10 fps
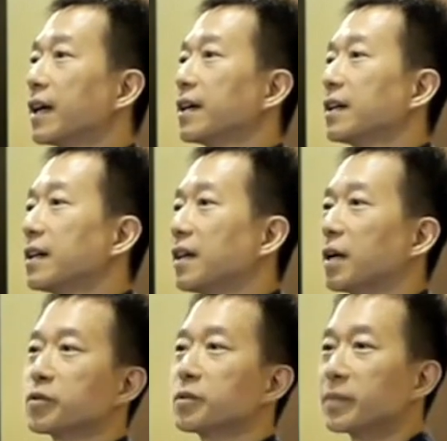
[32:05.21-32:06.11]

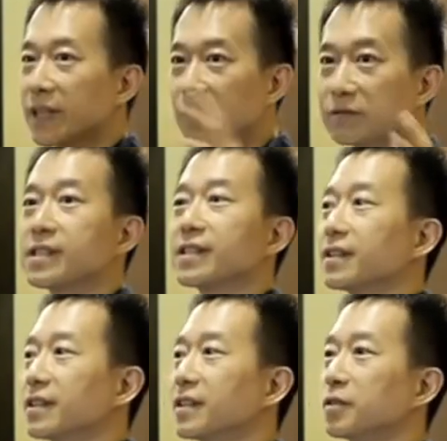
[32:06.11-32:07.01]
I'm sure many of us
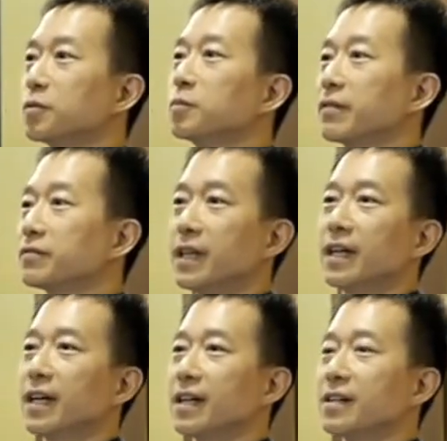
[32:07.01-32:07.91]
here in the room
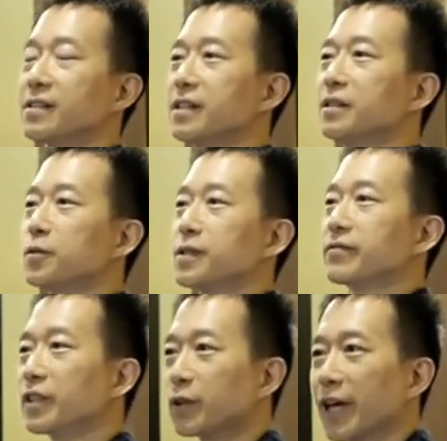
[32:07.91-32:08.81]
have seen those
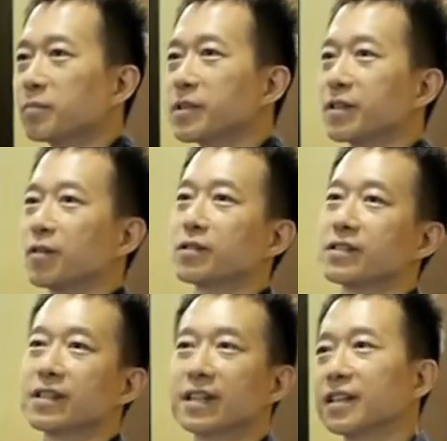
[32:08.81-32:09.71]
video cameras
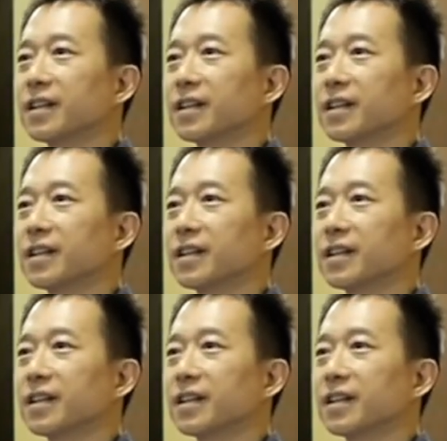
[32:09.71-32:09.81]
costing,